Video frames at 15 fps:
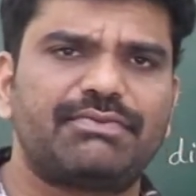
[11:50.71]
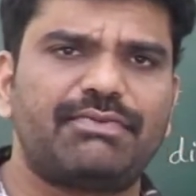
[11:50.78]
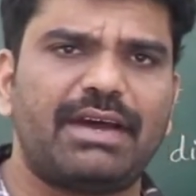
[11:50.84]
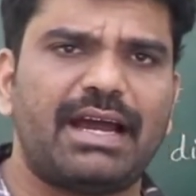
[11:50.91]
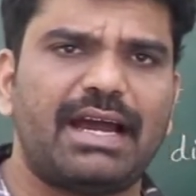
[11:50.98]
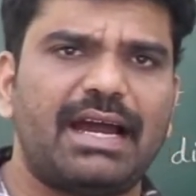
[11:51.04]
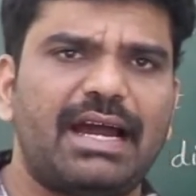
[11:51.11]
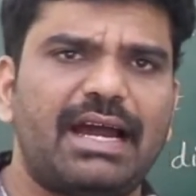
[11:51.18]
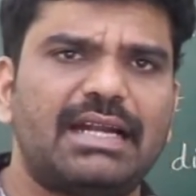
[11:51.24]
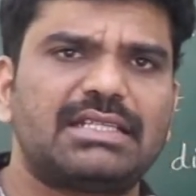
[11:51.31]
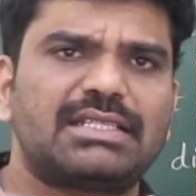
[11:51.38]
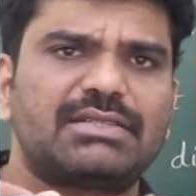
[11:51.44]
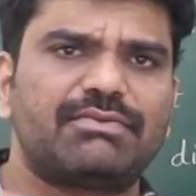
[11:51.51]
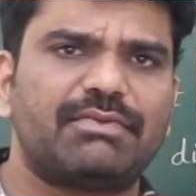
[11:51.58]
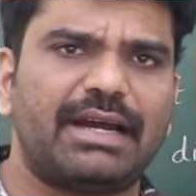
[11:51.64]

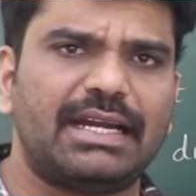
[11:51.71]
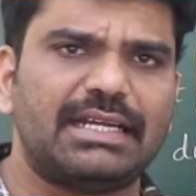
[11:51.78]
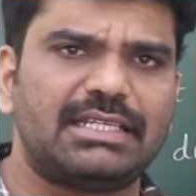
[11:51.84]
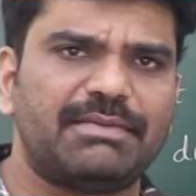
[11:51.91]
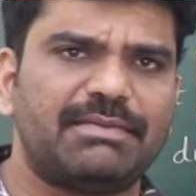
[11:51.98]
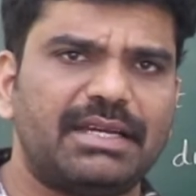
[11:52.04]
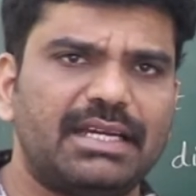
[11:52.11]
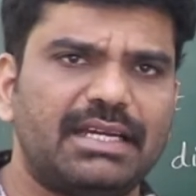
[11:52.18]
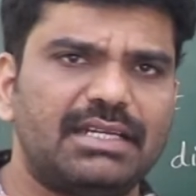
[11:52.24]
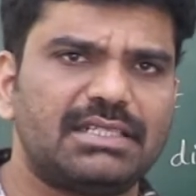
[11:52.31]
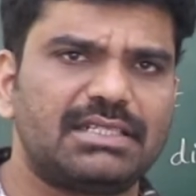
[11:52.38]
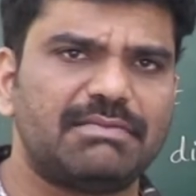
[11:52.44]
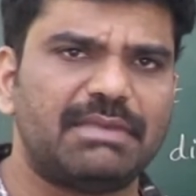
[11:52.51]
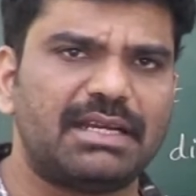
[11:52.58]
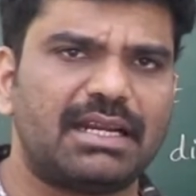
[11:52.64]
fats,
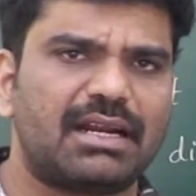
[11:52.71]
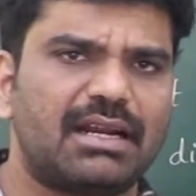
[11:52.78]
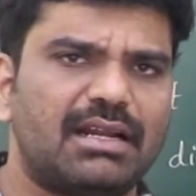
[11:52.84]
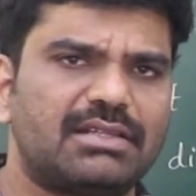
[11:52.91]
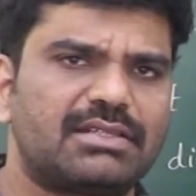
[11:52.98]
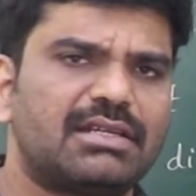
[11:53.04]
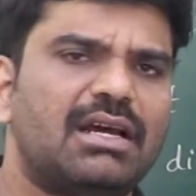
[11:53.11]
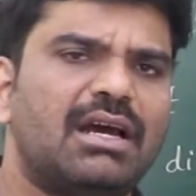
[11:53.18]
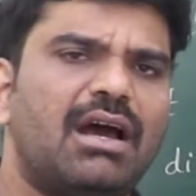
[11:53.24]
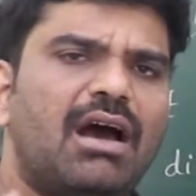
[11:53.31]
vitamins, minerals.